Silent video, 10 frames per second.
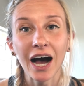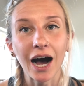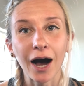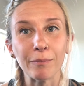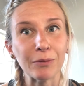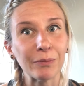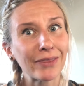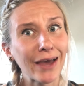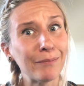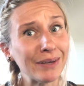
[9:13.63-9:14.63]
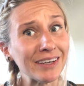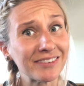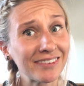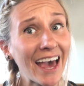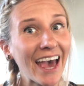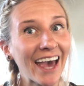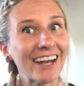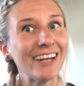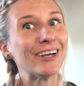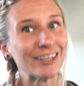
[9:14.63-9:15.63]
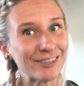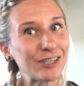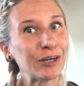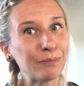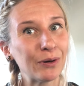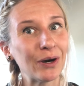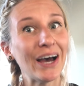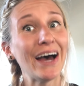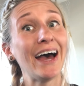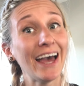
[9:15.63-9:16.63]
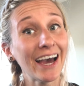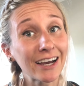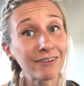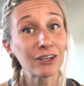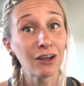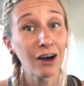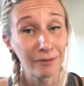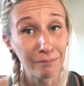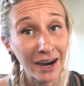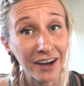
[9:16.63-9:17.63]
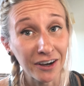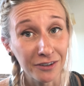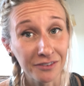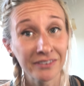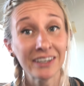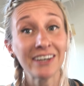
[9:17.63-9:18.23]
But that being said, you can still put a heck of a lot of miles